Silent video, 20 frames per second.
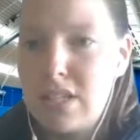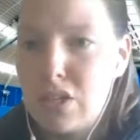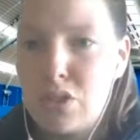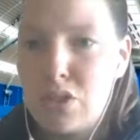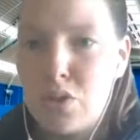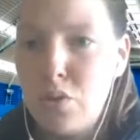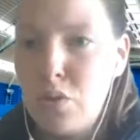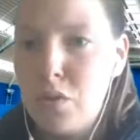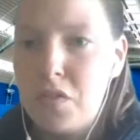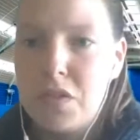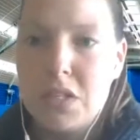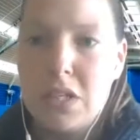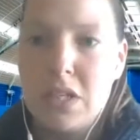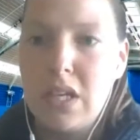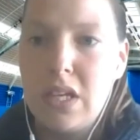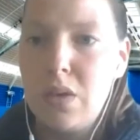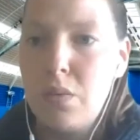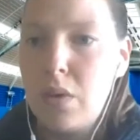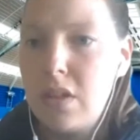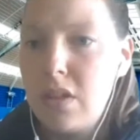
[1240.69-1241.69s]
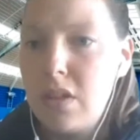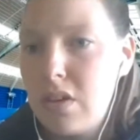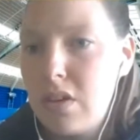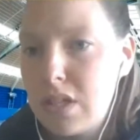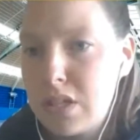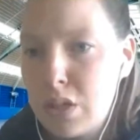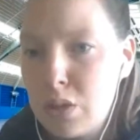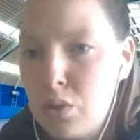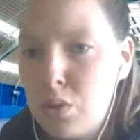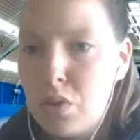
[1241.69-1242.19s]
school facility, whether
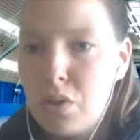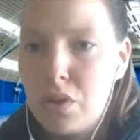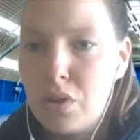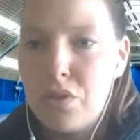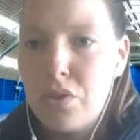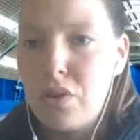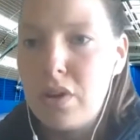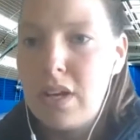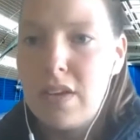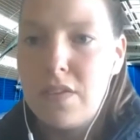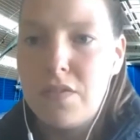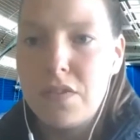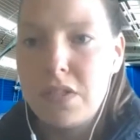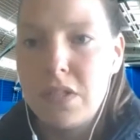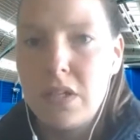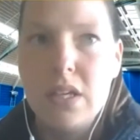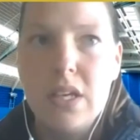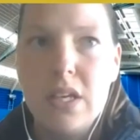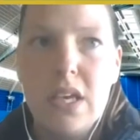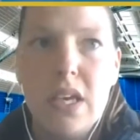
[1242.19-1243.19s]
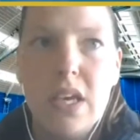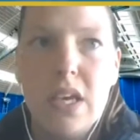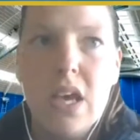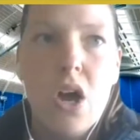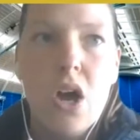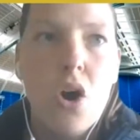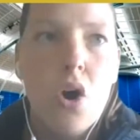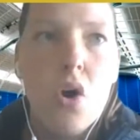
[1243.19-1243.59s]
it's a local authority facility,